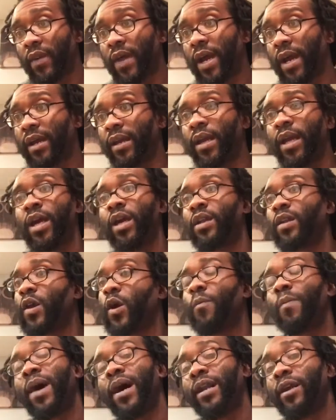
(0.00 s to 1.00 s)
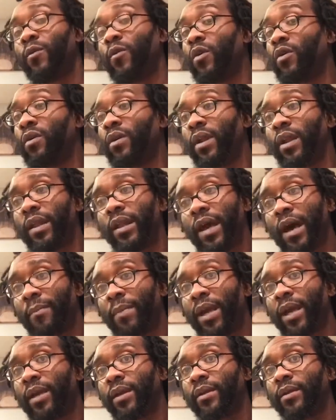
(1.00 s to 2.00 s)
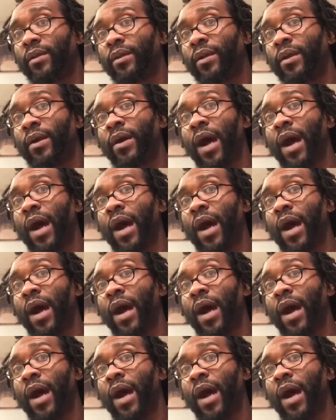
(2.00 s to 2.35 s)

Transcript: Like, nobody will, I mean,